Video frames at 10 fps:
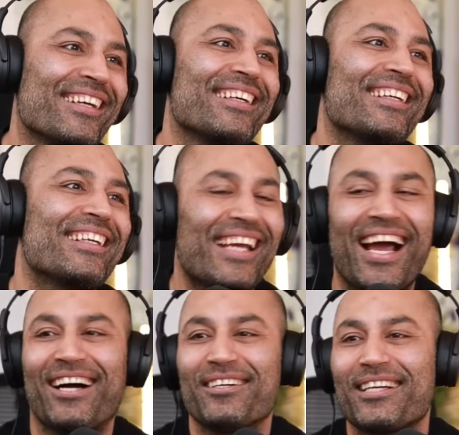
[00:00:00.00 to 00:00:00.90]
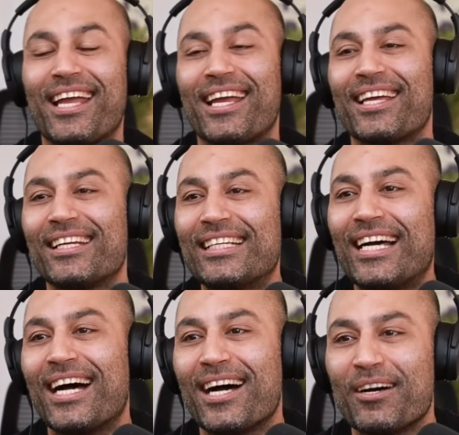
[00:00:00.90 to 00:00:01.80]
Yeah. And
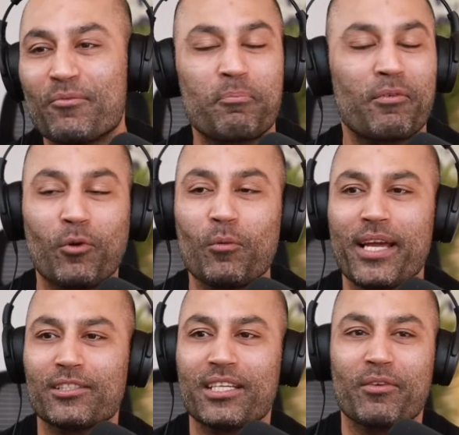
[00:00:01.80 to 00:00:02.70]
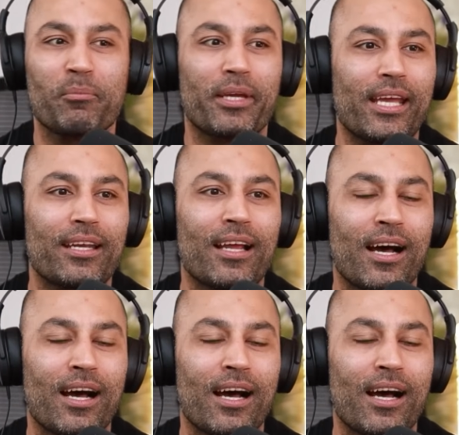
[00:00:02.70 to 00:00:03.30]
before we actually even begin,